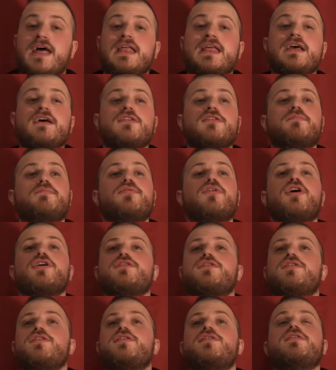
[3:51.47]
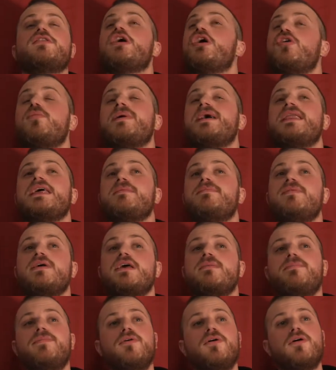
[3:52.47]
he has brought to so many
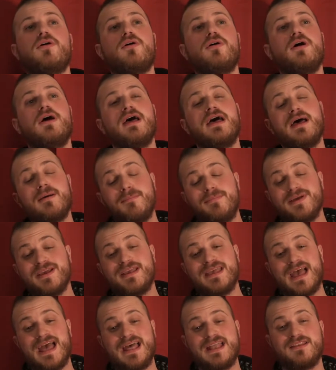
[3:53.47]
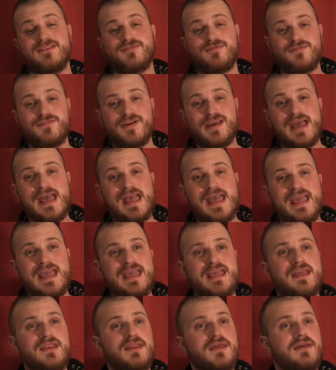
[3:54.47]
people began to
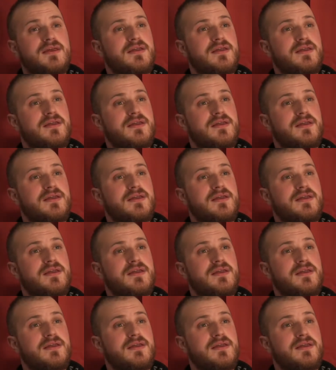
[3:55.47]
fade.